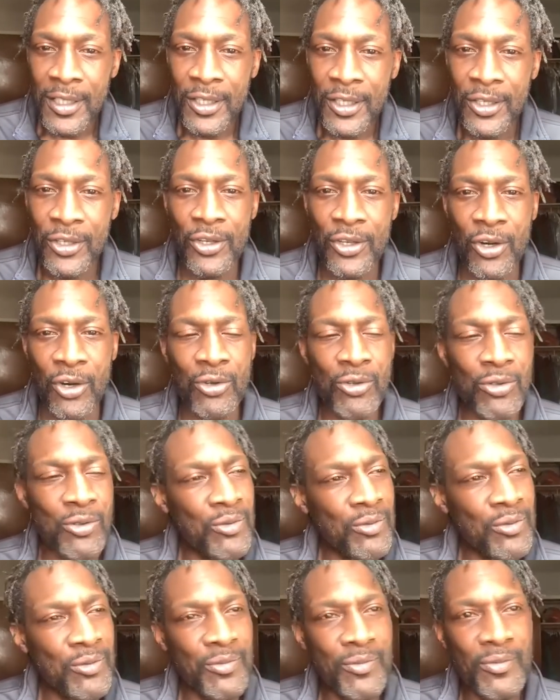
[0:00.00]
You know,
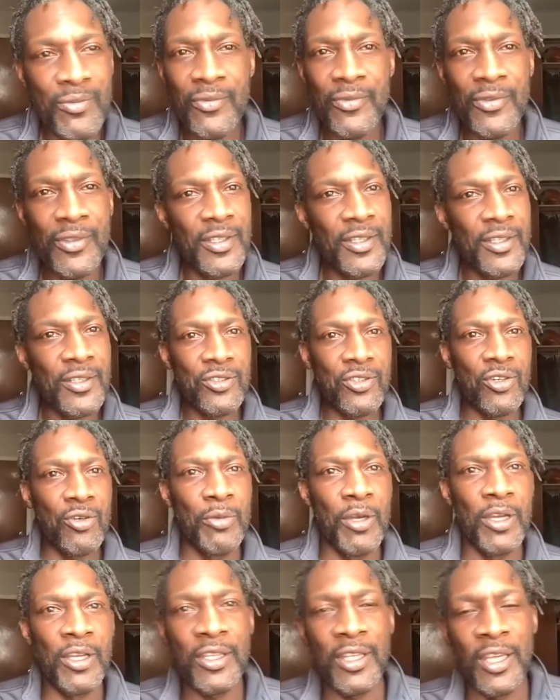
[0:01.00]
so
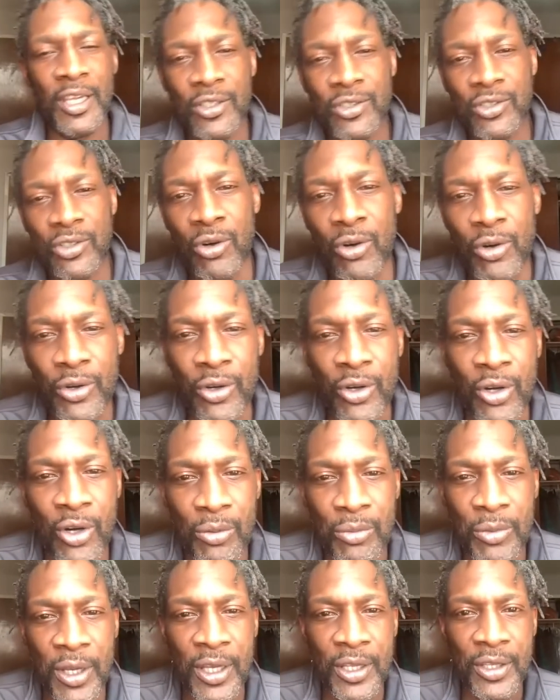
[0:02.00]
many things going
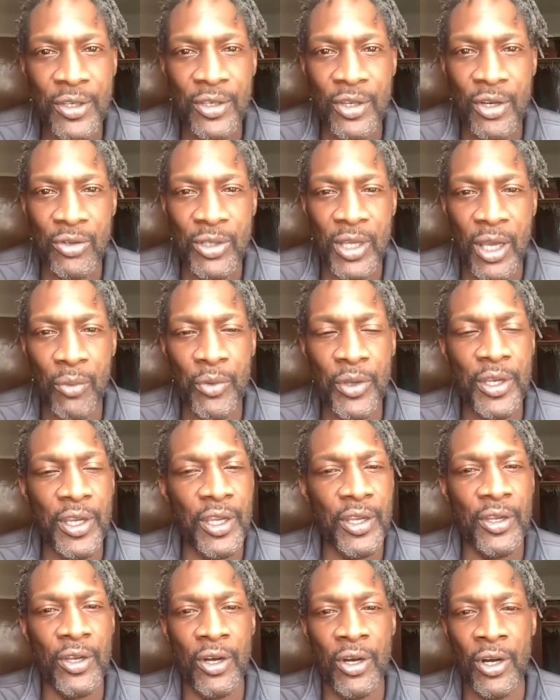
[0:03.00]
on, man, you know, that we
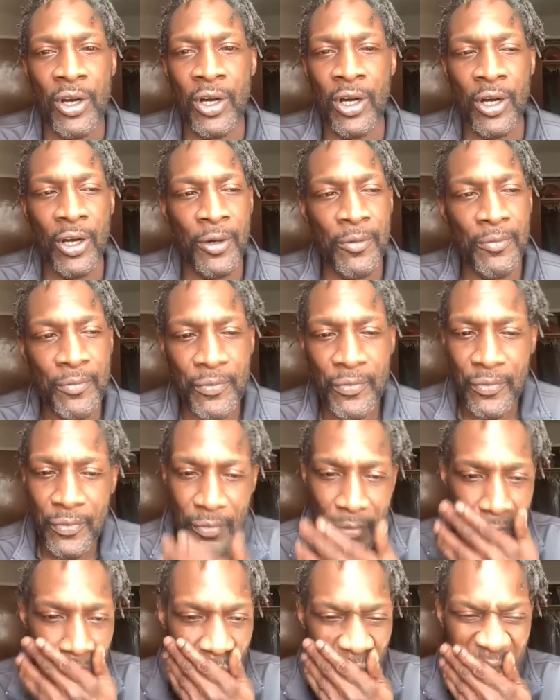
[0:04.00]
need to uh,
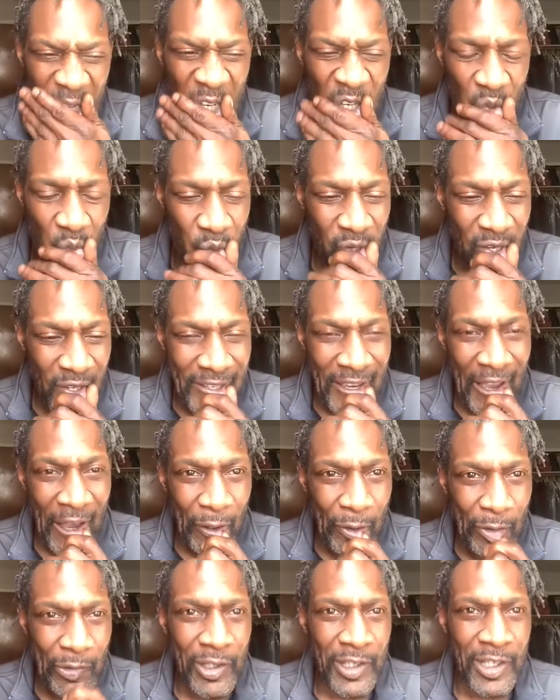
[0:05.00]
we need to reach
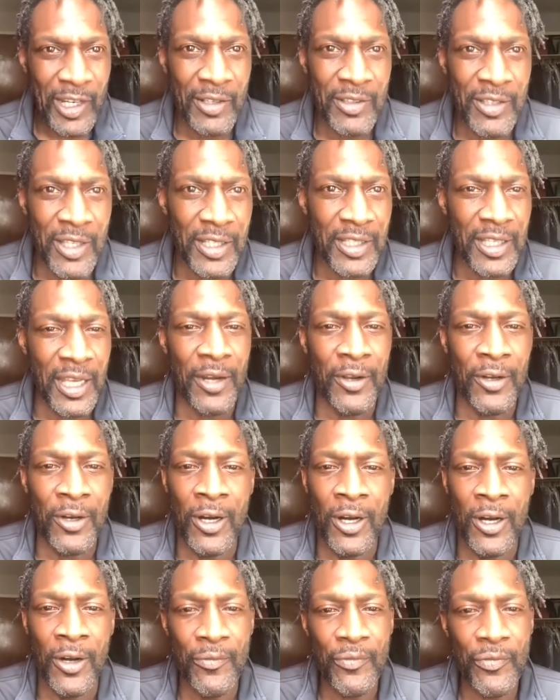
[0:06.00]
out. And I think that
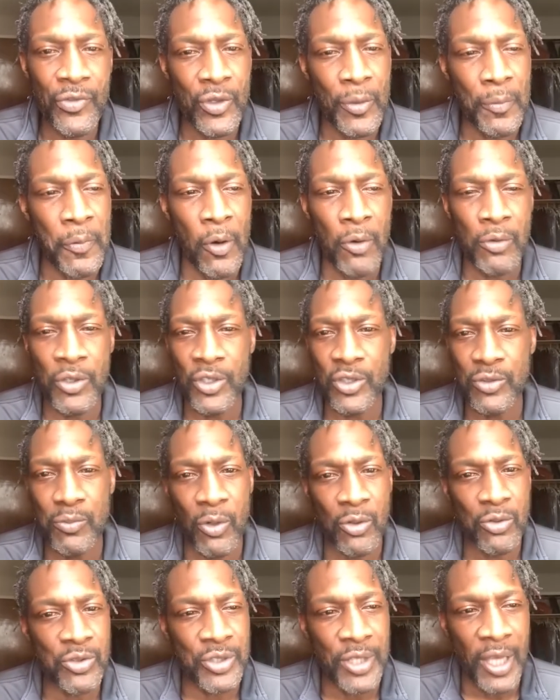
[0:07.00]
uh, the police
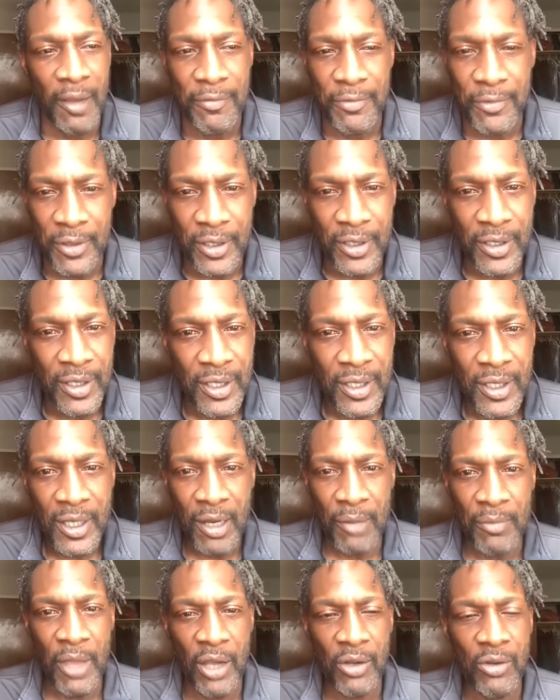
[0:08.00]
most definitely,
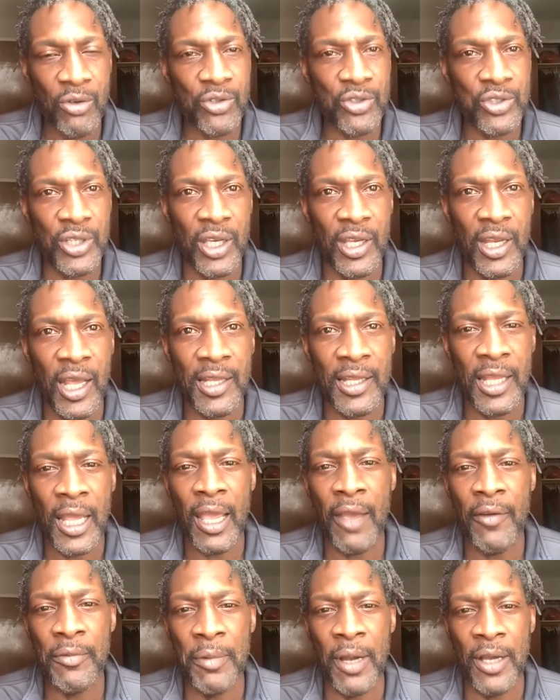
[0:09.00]
I'm not going to say that like
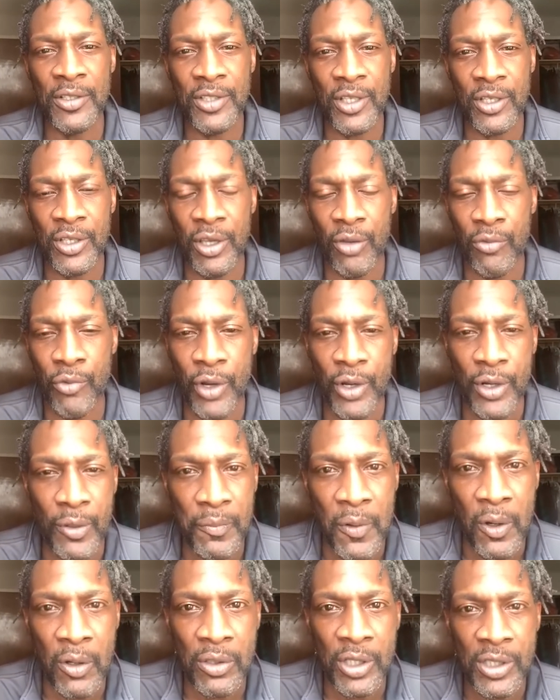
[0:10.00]
everybody say, get rid of the
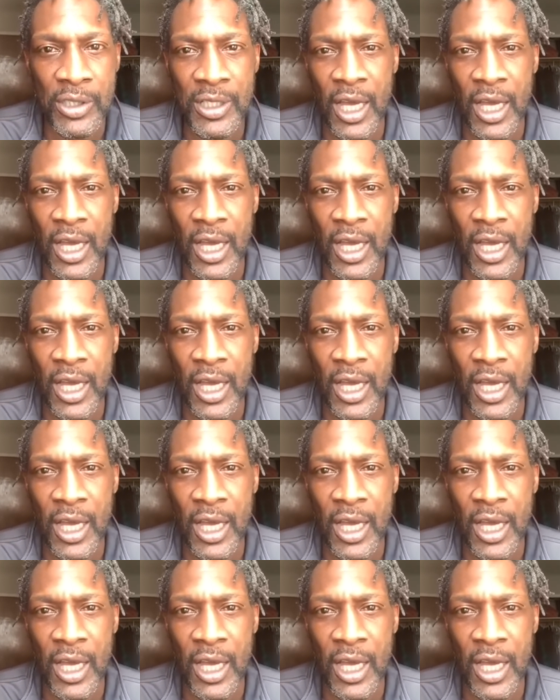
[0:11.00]
police.